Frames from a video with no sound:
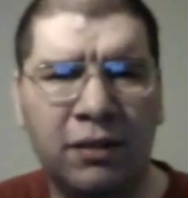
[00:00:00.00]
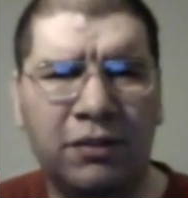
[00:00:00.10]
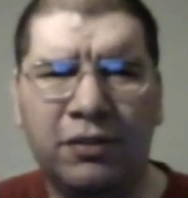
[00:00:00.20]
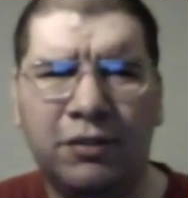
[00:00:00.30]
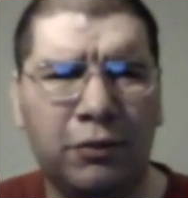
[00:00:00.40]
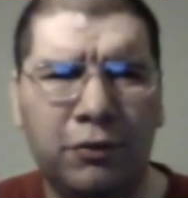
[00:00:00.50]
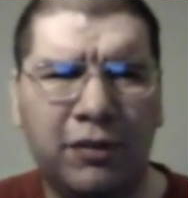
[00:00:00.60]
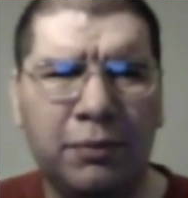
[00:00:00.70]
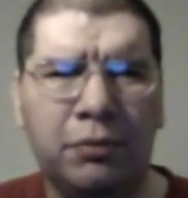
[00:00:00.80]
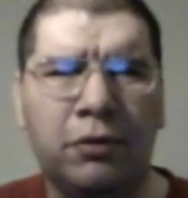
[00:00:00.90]
This is just your
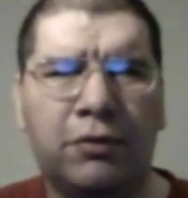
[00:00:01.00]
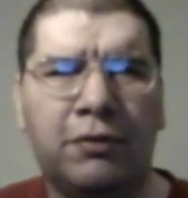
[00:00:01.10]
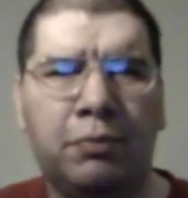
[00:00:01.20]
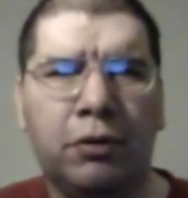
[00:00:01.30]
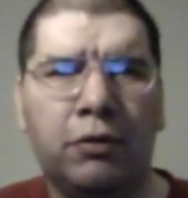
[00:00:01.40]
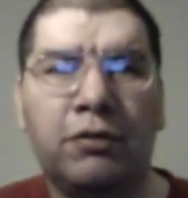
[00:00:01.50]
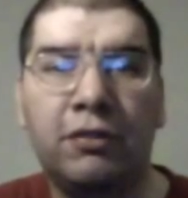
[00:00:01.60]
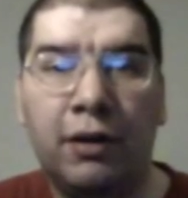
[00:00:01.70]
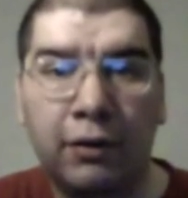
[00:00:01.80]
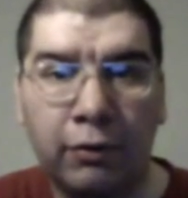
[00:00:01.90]
typical spoiled
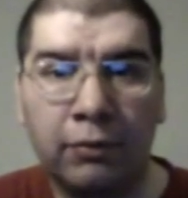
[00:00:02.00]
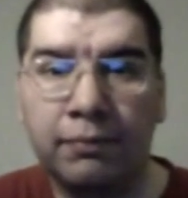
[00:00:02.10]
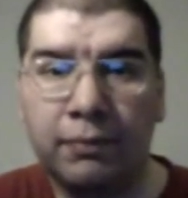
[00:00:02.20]
daughter